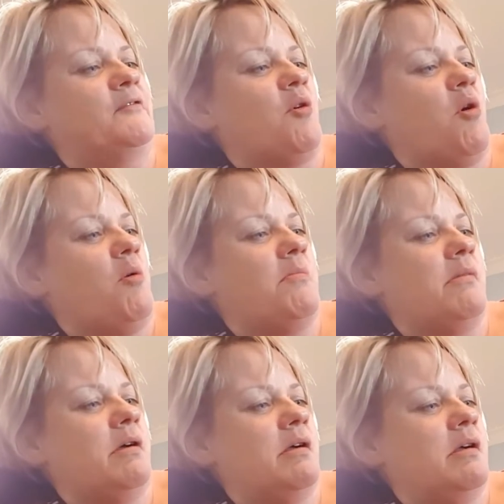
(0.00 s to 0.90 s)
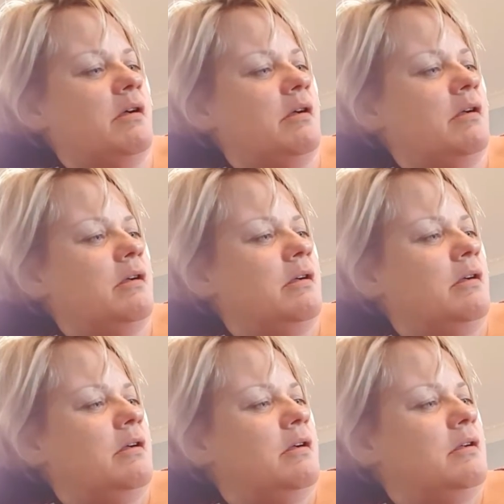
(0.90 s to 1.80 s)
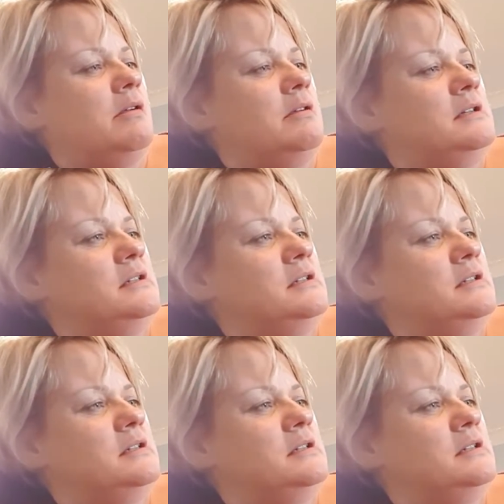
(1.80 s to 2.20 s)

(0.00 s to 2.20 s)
from. It